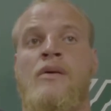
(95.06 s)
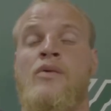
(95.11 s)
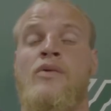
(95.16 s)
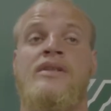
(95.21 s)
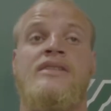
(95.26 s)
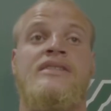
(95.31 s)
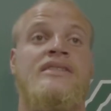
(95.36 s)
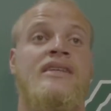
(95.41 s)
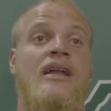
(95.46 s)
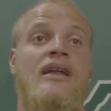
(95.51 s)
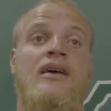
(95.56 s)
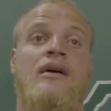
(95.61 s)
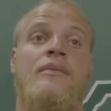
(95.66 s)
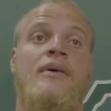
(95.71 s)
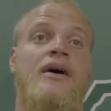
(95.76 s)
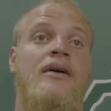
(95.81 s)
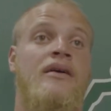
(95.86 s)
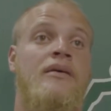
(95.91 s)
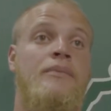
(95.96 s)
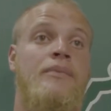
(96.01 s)
I mean, we just got to
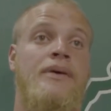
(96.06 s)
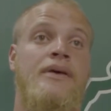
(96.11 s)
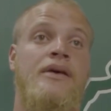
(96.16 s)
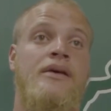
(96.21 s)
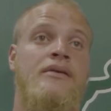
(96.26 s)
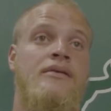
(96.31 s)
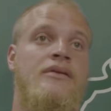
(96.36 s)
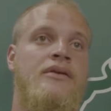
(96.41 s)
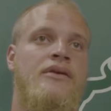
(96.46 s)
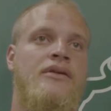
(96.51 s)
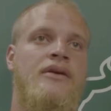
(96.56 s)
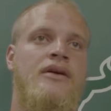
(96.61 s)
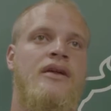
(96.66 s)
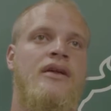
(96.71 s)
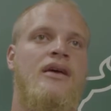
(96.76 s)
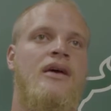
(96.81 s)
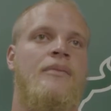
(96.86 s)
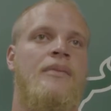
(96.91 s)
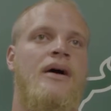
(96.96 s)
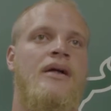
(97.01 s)
come out and compete. You know, they're
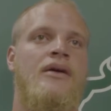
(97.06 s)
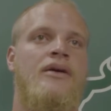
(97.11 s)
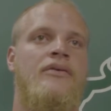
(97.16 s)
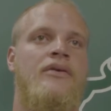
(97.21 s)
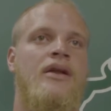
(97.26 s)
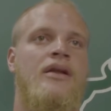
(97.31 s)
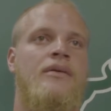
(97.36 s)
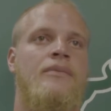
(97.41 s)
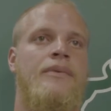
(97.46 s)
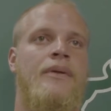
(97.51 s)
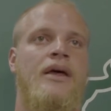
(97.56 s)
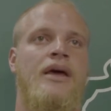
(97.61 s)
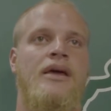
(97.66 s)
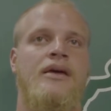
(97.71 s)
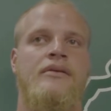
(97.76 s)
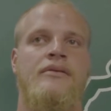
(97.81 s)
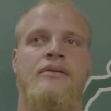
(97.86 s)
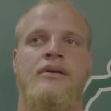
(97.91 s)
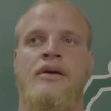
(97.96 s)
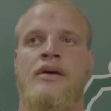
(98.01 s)
going to come out here ready to
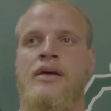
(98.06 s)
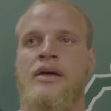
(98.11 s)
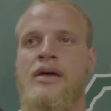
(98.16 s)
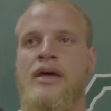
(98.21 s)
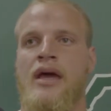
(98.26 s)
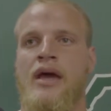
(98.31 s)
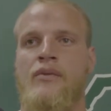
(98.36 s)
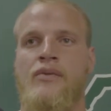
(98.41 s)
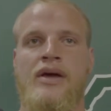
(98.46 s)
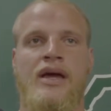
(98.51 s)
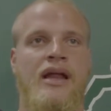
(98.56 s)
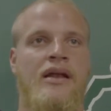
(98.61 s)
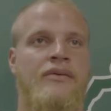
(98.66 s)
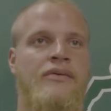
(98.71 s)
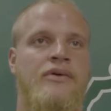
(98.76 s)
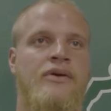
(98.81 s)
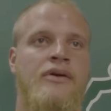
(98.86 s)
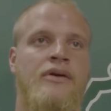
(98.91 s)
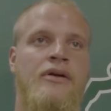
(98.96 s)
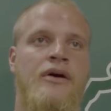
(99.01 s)
play, and we got
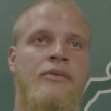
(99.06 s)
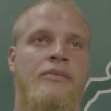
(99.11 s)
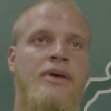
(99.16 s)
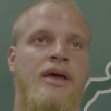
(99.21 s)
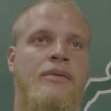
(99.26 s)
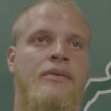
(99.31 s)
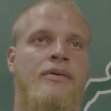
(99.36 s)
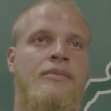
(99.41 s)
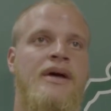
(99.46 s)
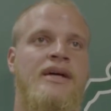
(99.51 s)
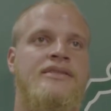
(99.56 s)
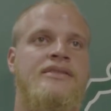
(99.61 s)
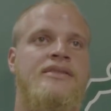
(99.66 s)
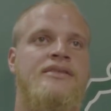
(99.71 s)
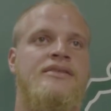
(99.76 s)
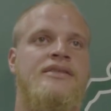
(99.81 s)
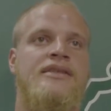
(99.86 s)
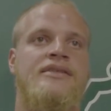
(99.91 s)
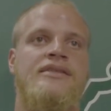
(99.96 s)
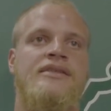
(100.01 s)
to, you know, be able to match
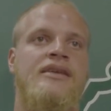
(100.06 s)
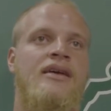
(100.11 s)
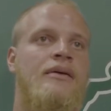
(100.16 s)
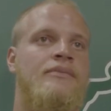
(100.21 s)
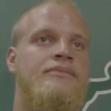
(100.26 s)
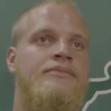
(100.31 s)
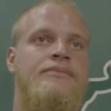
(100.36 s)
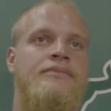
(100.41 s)
their intensity.